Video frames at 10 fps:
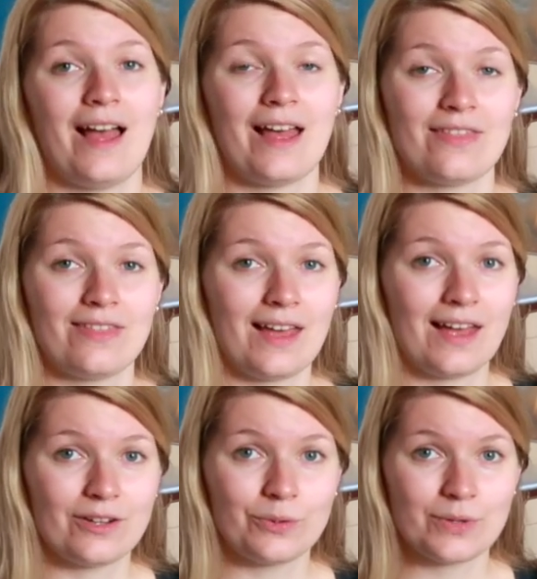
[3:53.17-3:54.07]
And
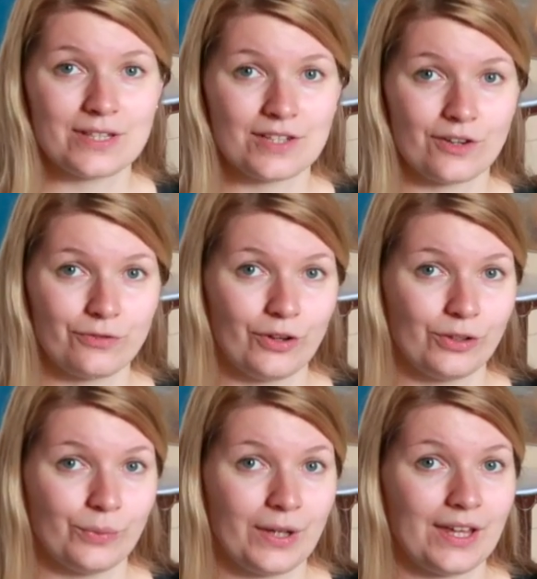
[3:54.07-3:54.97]
then we start
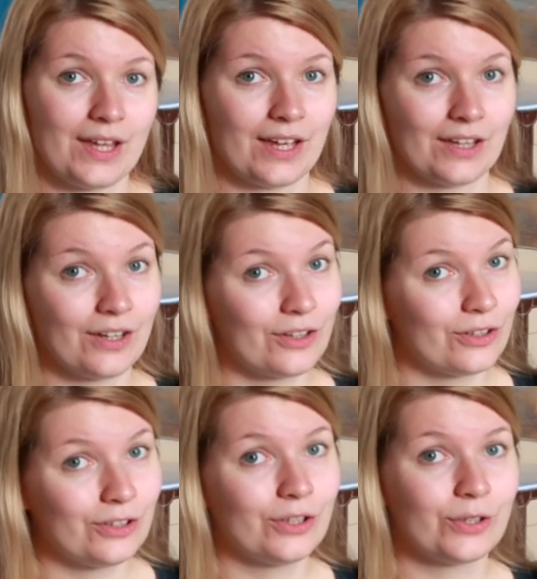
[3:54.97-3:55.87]
following a
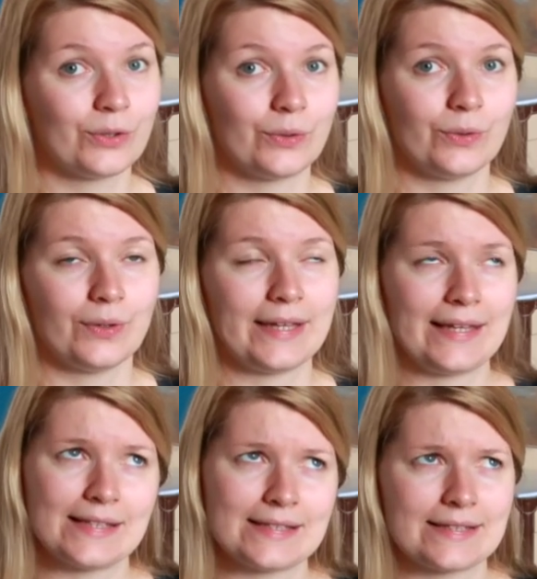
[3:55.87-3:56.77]
girl who
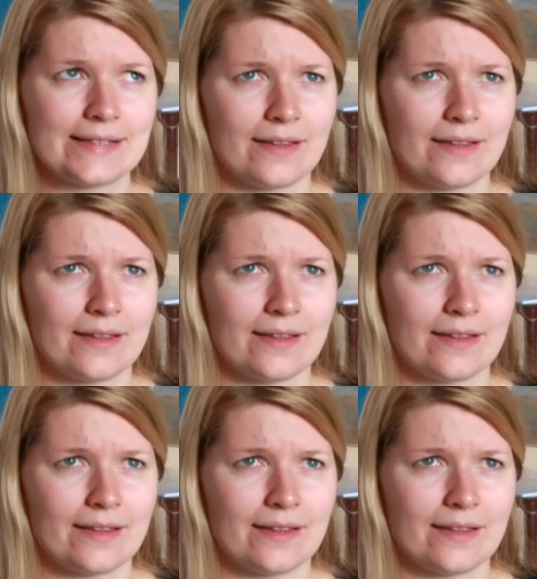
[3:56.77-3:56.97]
is